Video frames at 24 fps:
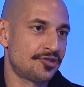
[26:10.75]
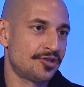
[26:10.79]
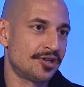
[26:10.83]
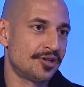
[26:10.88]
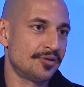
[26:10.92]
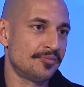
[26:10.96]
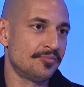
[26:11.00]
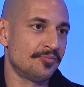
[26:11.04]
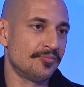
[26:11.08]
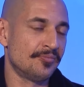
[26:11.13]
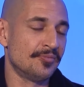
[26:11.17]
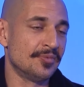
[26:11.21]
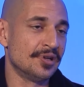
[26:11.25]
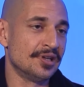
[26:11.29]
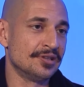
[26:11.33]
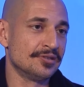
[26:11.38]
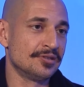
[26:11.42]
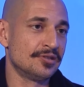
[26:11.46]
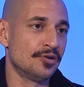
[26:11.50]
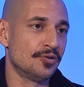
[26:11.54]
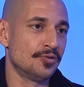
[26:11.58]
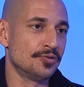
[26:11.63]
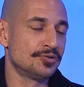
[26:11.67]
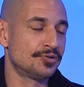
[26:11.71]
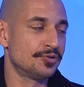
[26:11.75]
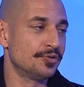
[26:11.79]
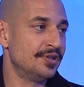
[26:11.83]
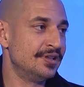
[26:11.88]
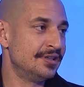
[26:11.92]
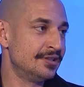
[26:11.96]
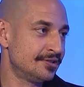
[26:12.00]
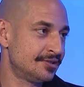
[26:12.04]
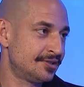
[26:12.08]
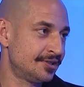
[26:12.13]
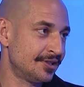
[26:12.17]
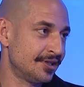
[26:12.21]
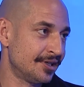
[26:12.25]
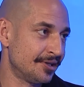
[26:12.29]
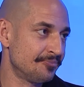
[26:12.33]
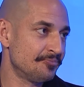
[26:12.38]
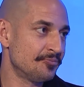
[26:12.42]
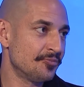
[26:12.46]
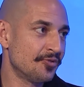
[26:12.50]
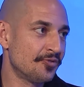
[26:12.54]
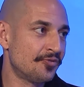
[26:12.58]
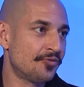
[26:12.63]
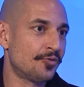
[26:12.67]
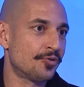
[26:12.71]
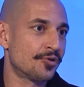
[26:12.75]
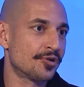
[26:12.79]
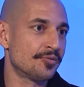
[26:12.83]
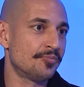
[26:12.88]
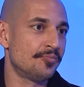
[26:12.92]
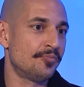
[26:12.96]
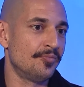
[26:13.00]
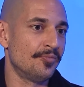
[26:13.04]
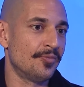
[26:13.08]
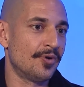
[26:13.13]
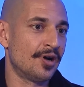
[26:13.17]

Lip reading: year I'm going to India for